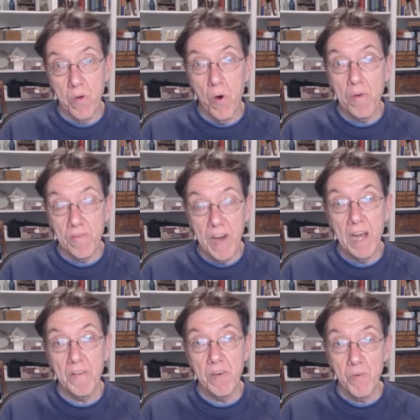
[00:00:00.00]
on
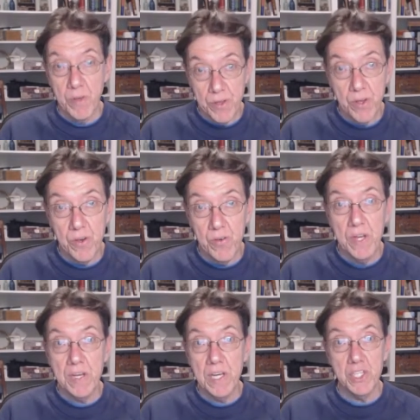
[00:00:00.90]
Fiverr with you
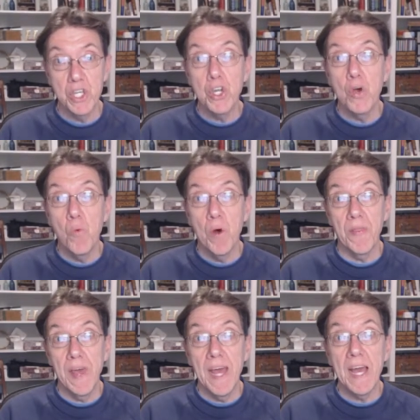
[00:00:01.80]
and doesn't know
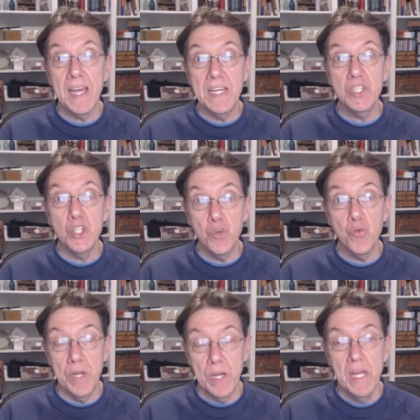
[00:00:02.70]
what the heck he's
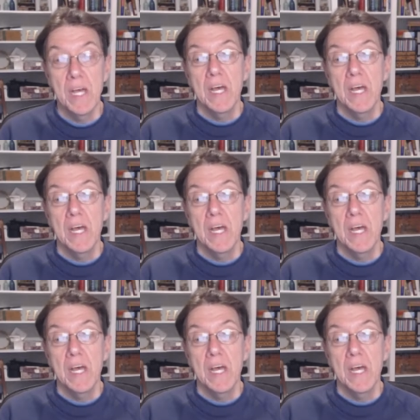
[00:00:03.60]
doing.